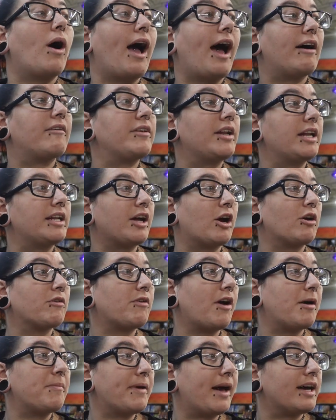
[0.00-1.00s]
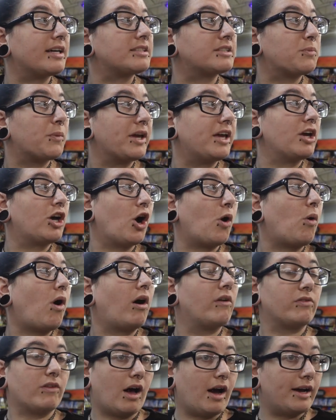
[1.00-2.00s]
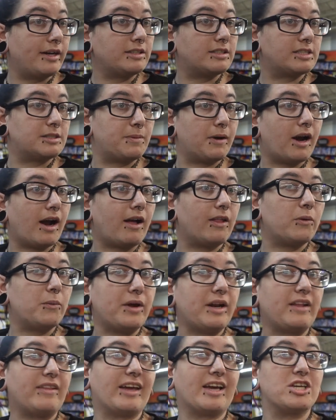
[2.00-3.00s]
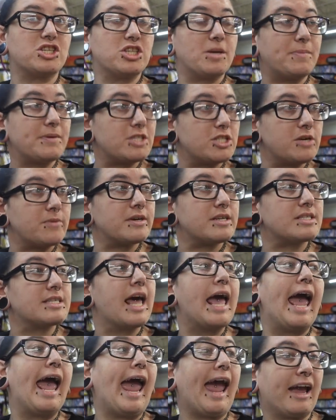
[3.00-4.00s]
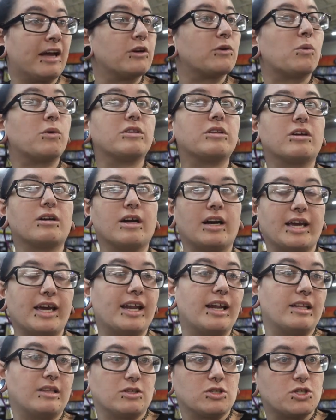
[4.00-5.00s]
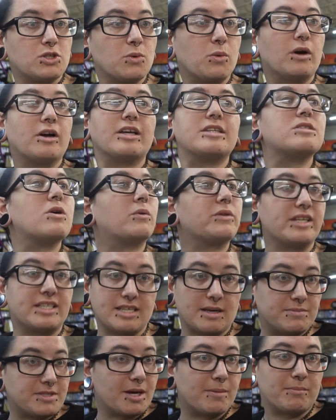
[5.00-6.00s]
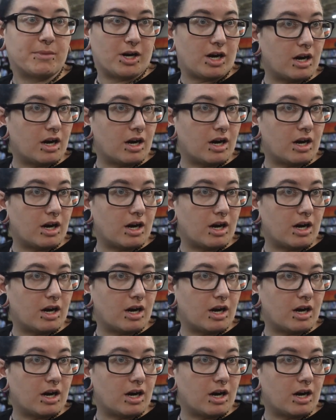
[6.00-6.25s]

have any Terrifier masks, we can go online to Spirit Halloween and they can ship it to us, and or they're gonna get it in the store. It's only September.